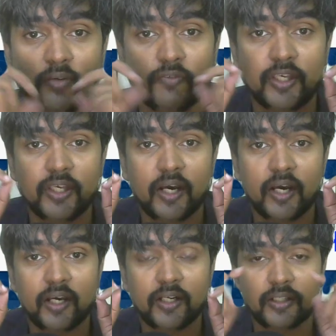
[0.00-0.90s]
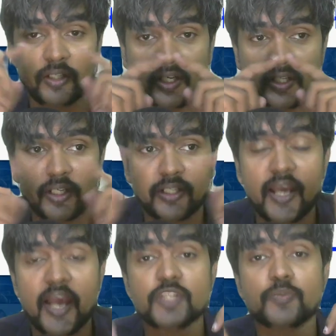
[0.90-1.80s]
we are creating a
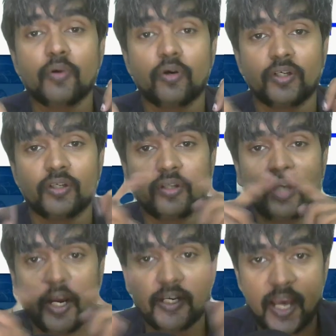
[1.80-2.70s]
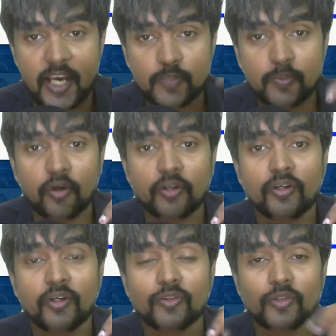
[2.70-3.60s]
dashboard, a dashboard
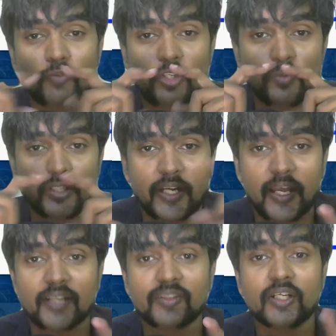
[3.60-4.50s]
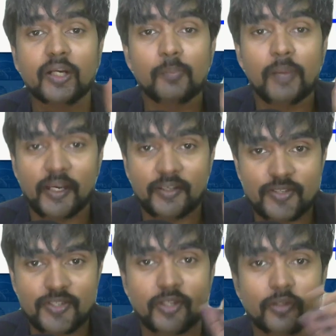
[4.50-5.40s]
through which we track the
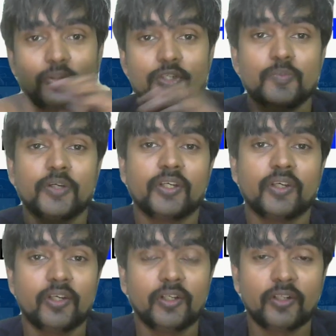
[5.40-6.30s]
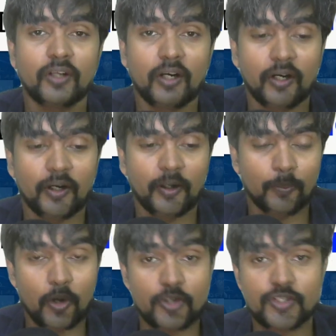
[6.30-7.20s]
compliance to this particular uh,
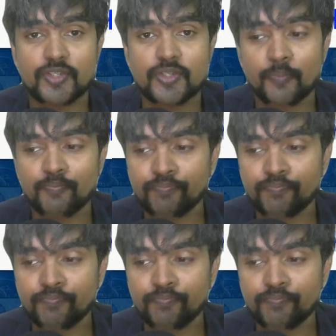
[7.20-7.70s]
process.